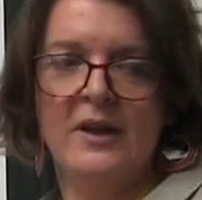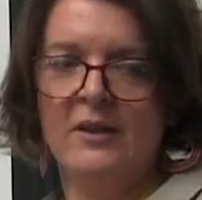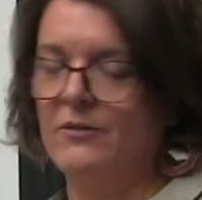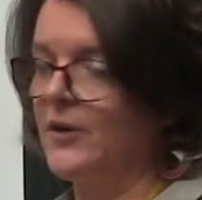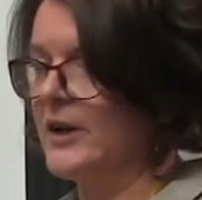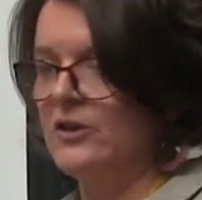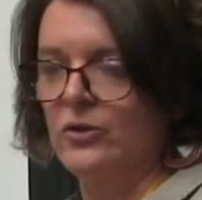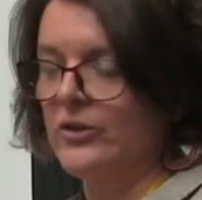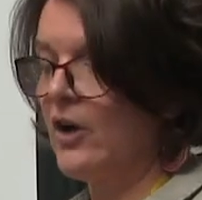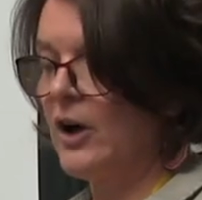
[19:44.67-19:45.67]

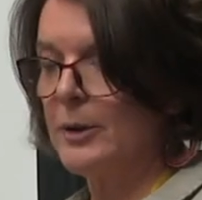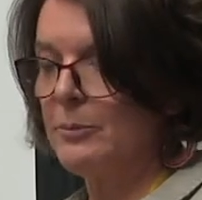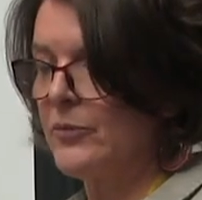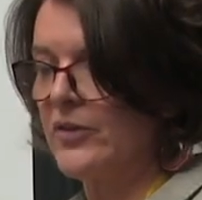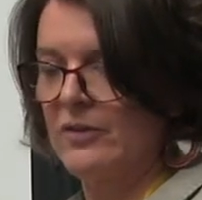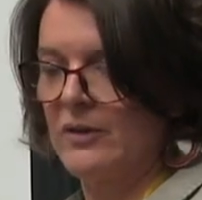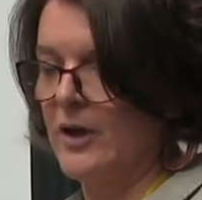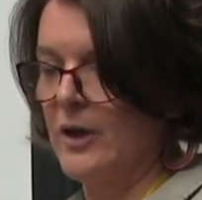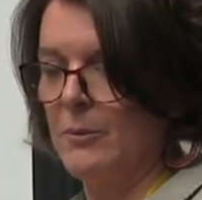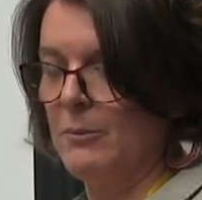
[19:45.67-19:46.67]
Financial Times,
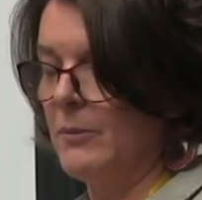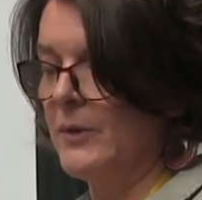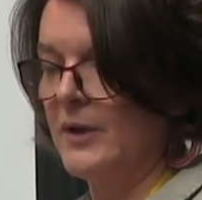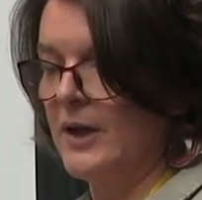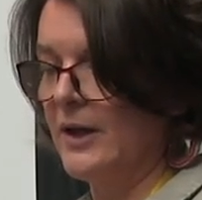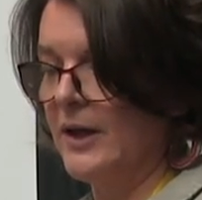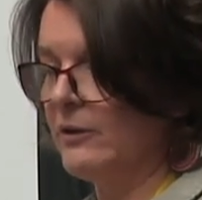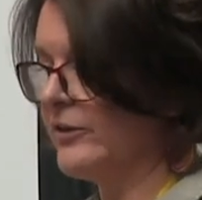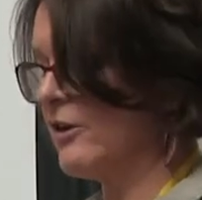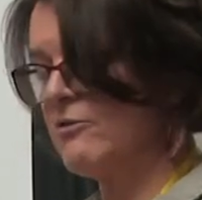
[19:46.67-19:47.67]

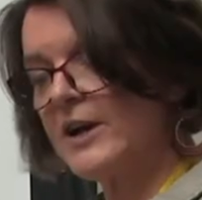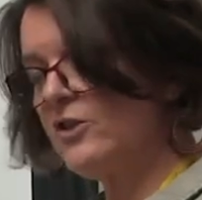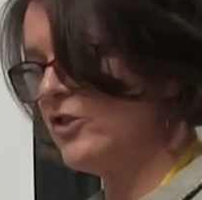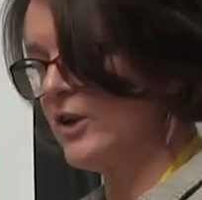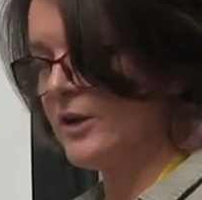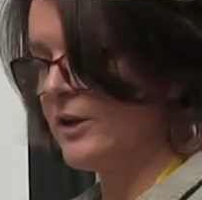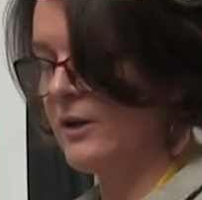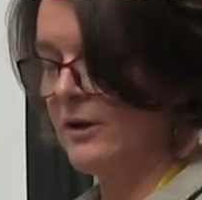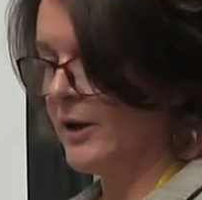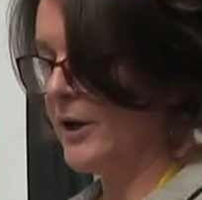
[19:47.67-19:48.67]
Elle
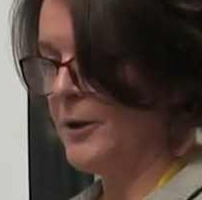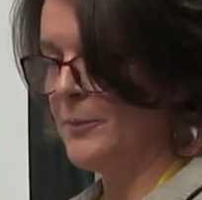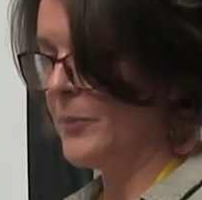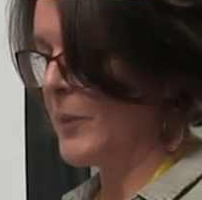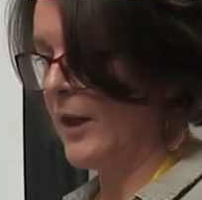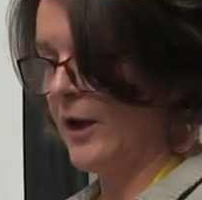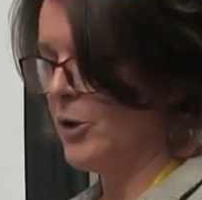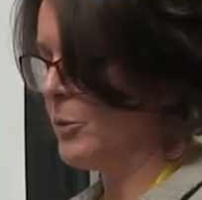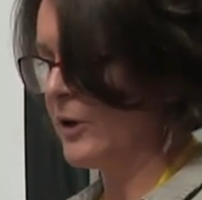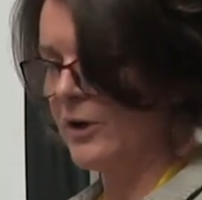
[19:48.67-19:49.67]
Decoration,
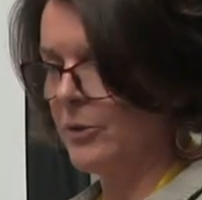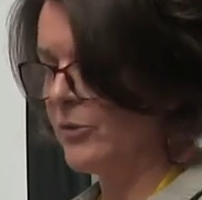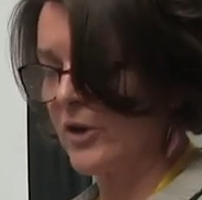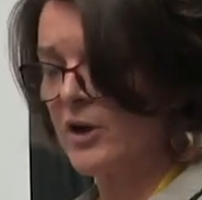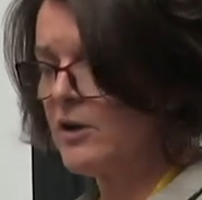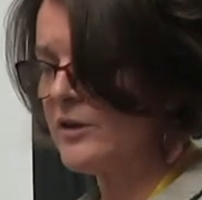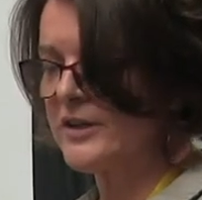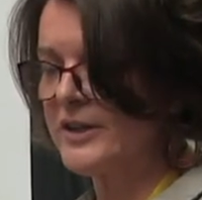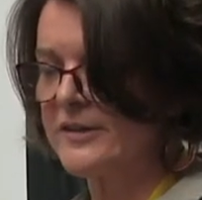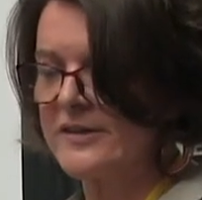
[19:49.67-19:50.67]
Homes and
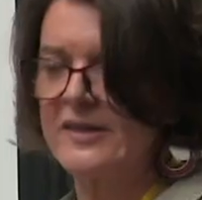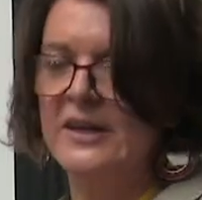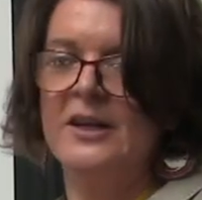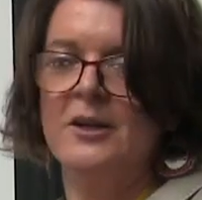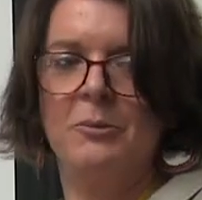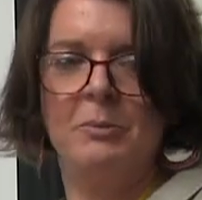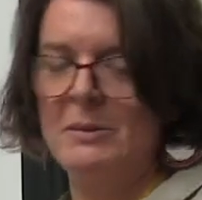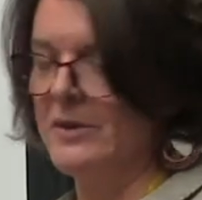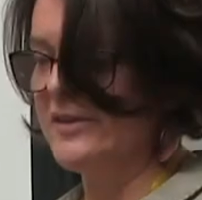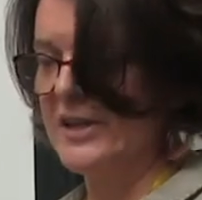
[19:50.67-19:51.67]
Gardens,
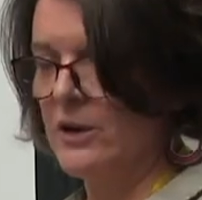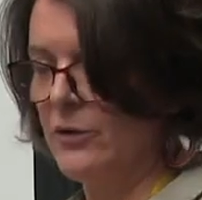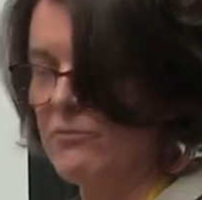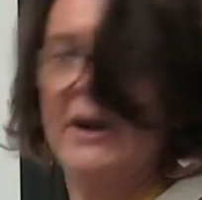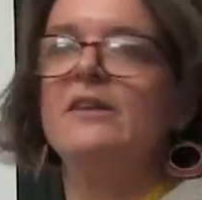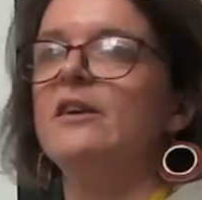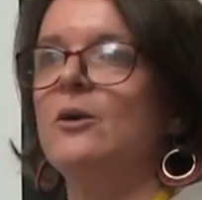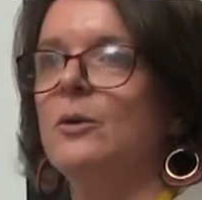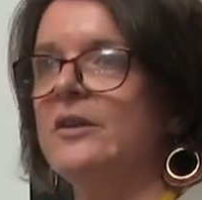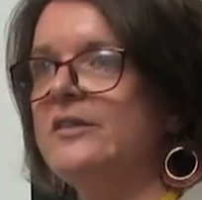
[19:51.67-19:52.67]
BBC on the
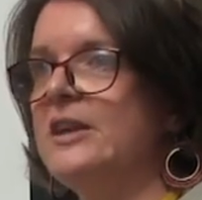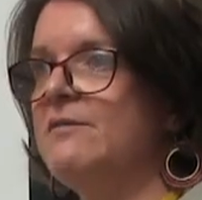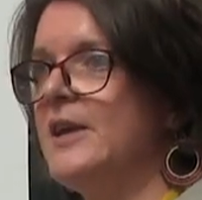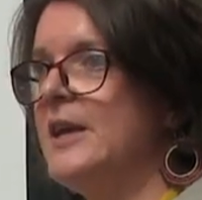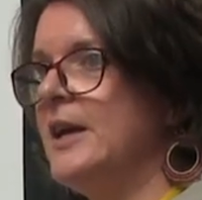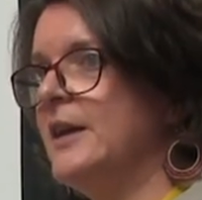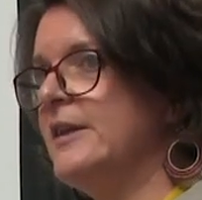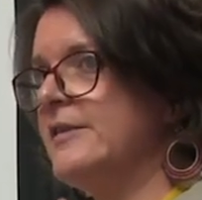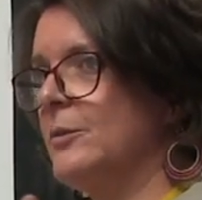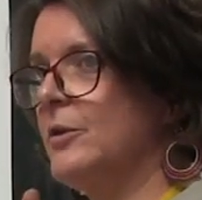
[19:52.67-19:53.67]
radio, on the TV, and
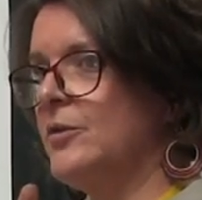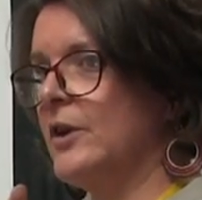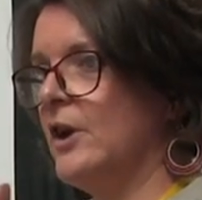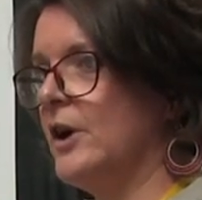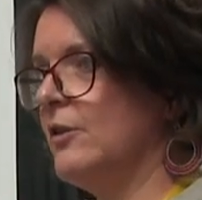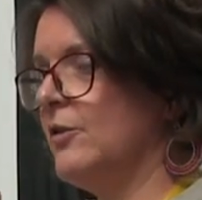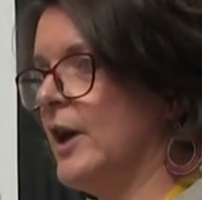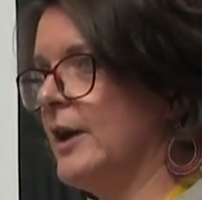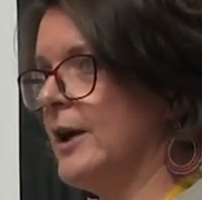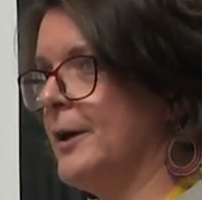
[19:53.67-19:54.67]
in some of the kind of like